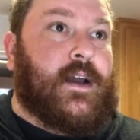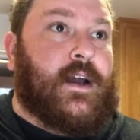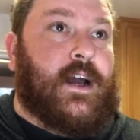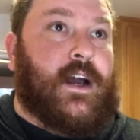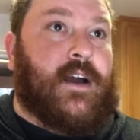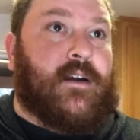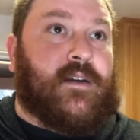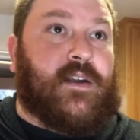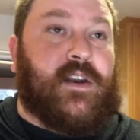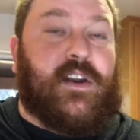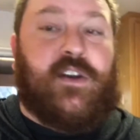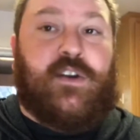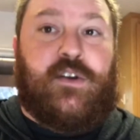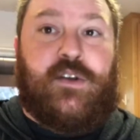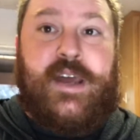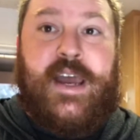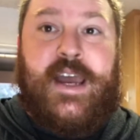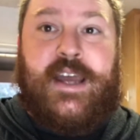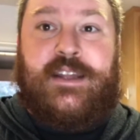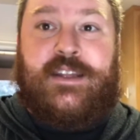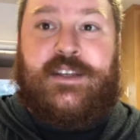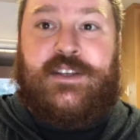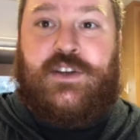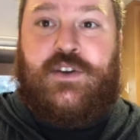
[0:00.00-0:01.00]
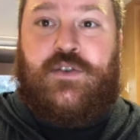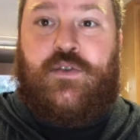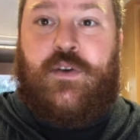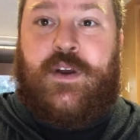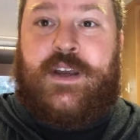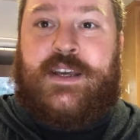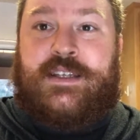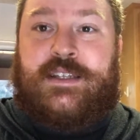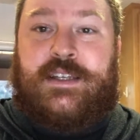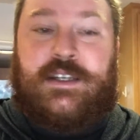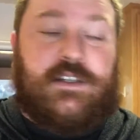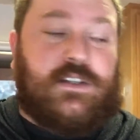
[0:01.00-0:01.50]
I'm gonna do that in this
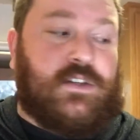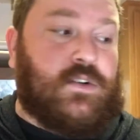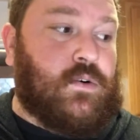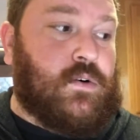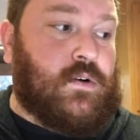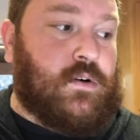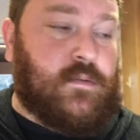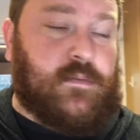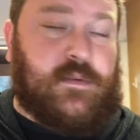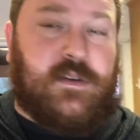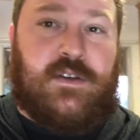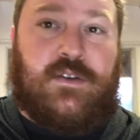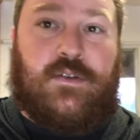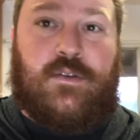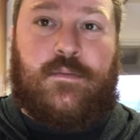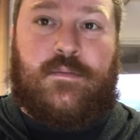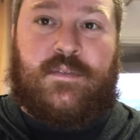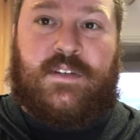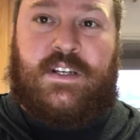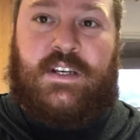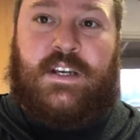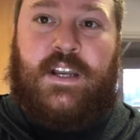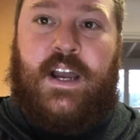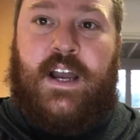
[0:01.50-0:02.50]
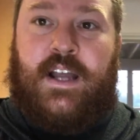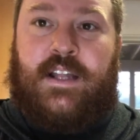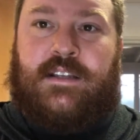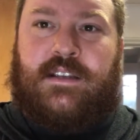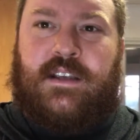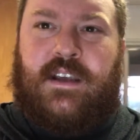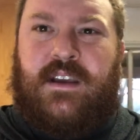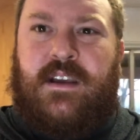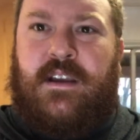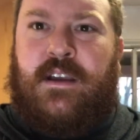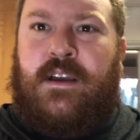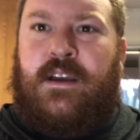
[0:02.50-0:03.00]
crazy storm. This storm is nuts.
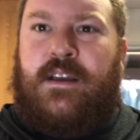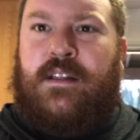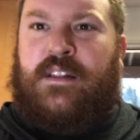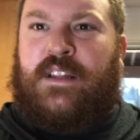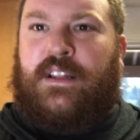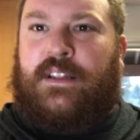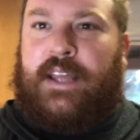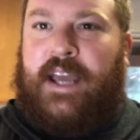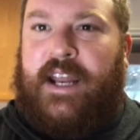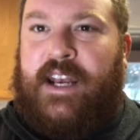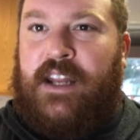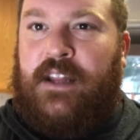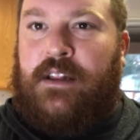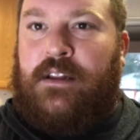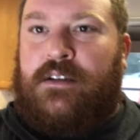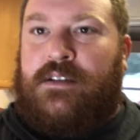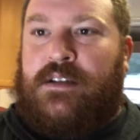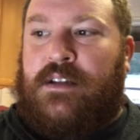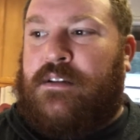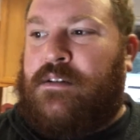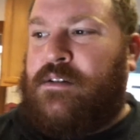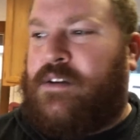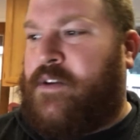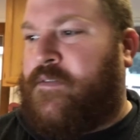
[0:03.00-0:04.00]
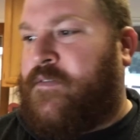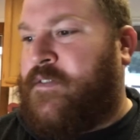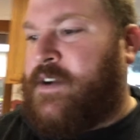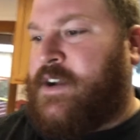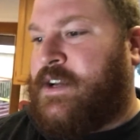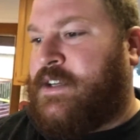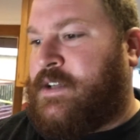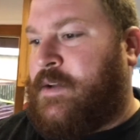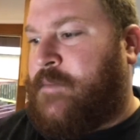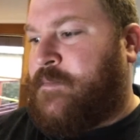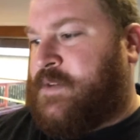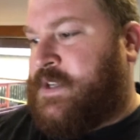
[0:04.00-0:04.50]
The lighting looks a little different
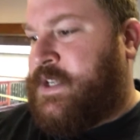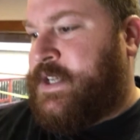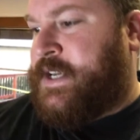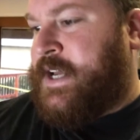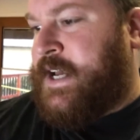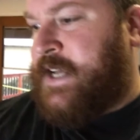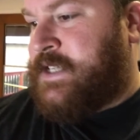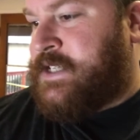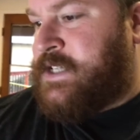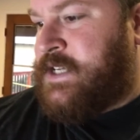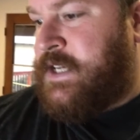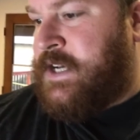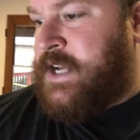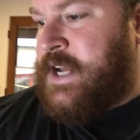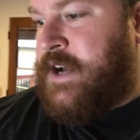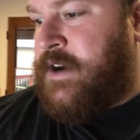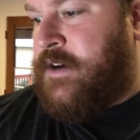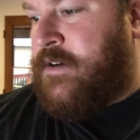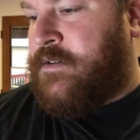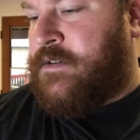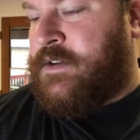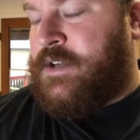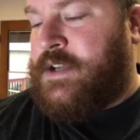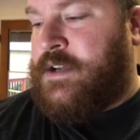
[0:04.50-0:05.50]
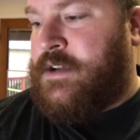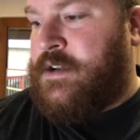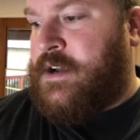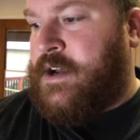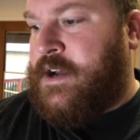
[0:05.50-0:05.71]
because I'm testing out